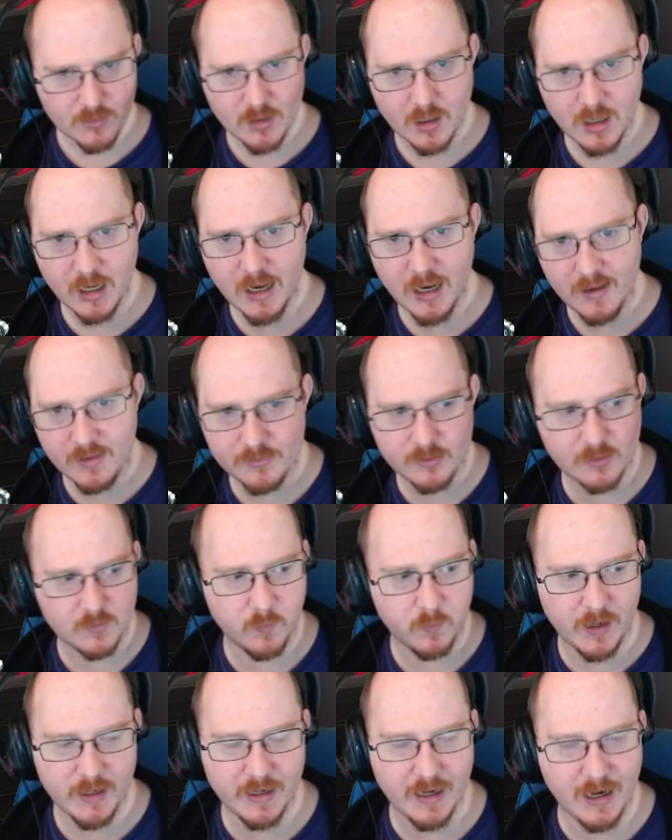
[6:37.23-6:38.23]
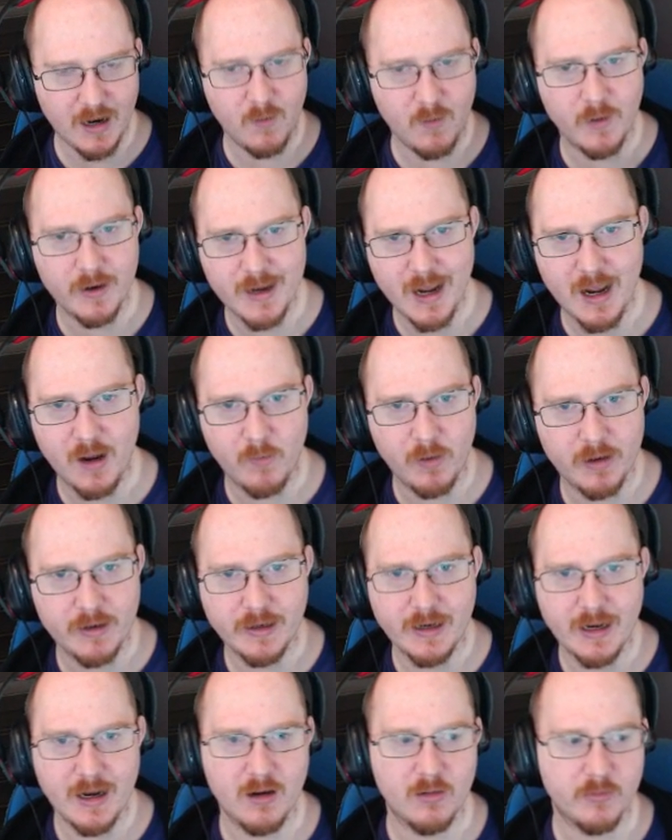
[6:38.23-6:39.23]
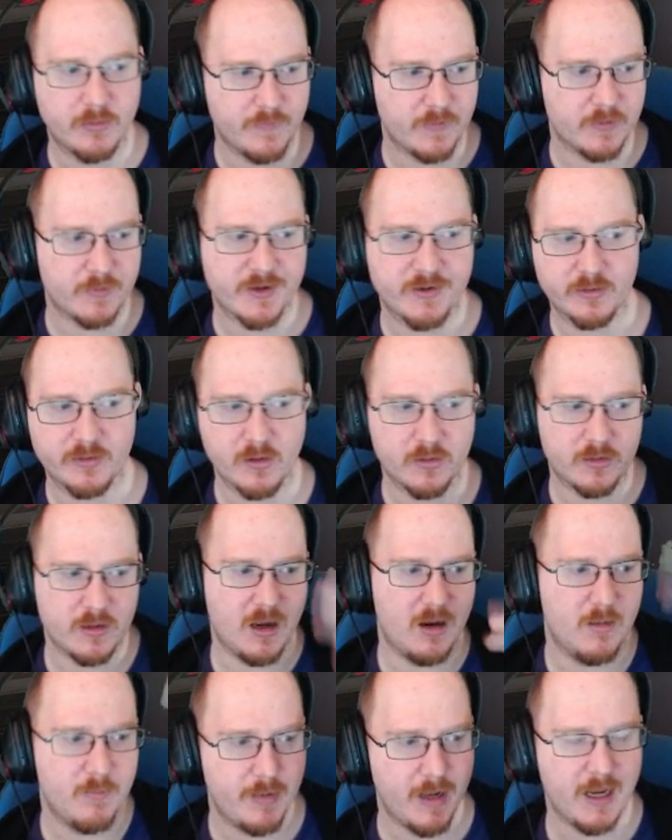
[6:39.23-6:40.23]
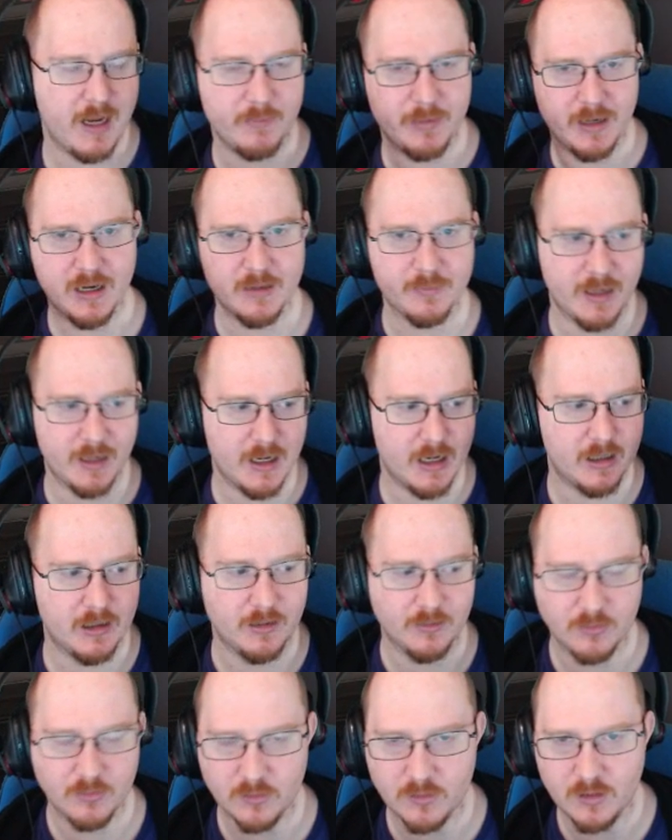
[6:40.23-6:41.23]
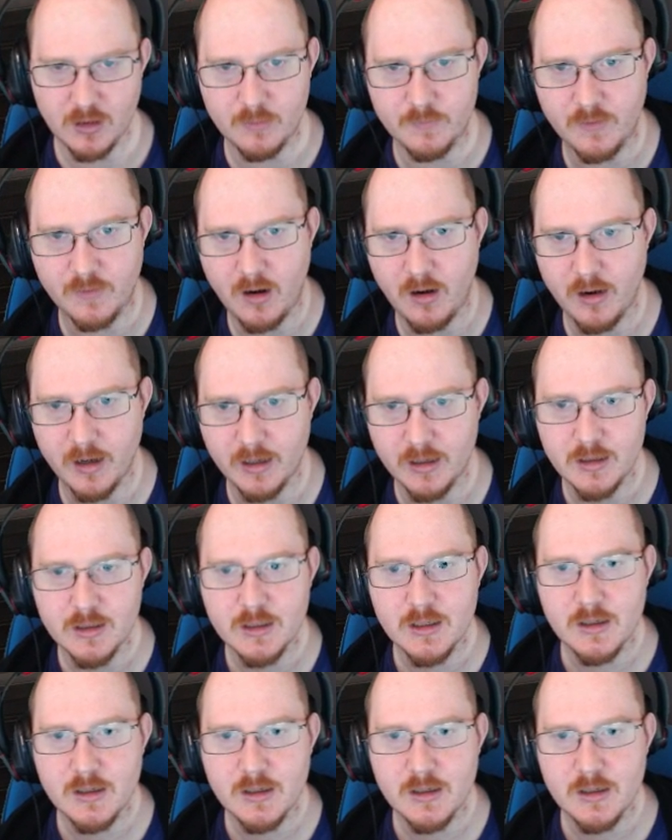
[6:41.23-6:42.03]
And just wait it out, wait it out, wait it out. Defense matrix goes down, bang, bang, bang. Just keep firing.